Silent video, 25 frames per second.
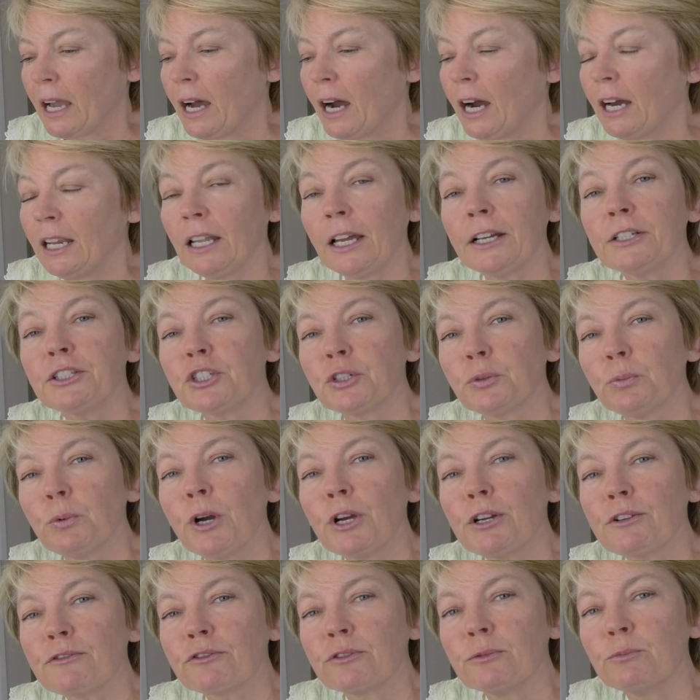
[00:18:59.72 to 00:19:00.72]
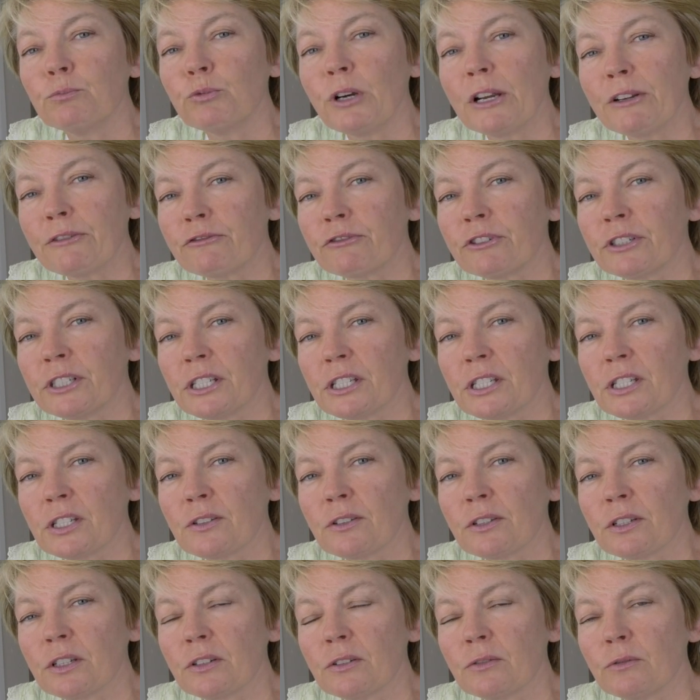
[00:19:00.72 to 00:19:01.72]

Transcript: I like to work from reference